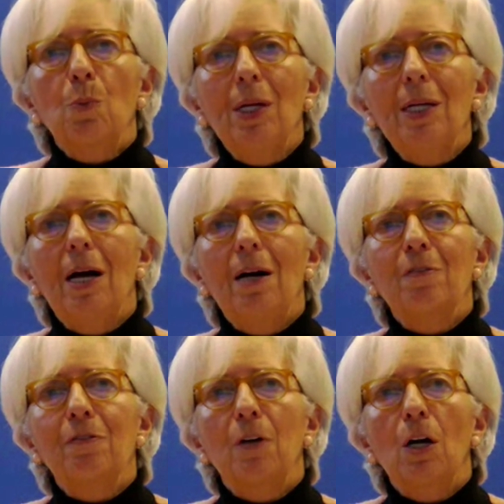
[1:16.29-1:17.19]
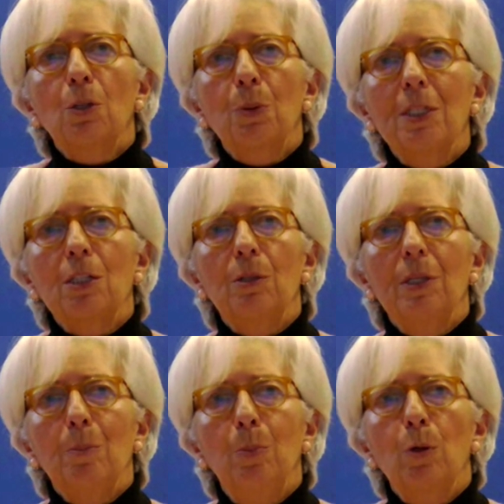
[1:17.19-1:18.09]
will have a
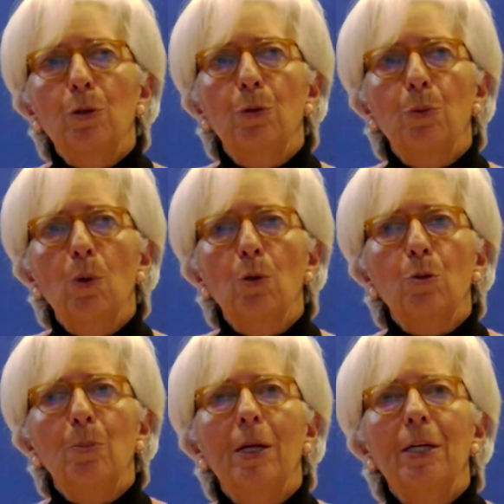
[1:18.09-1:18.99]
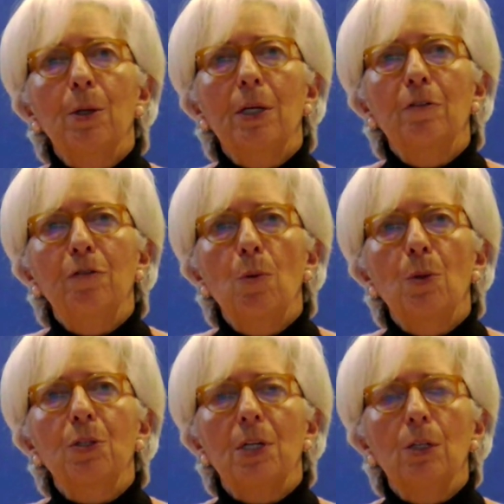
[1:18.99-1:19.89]
critically important role to play going forward